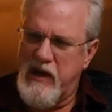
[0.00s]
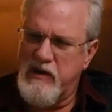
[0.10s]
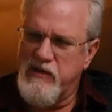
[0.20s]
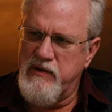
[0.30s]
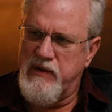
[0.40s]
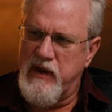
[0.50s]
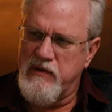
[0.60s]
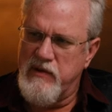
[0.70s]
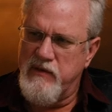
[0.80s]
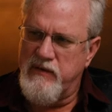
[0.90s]
back in
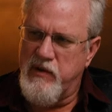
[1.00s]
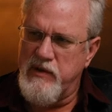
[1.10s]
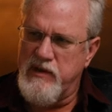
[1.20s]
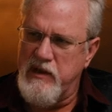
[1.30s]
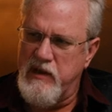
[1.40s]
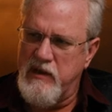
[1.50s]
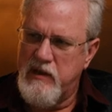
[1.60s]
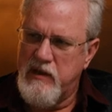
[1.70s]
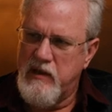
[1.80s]
2014.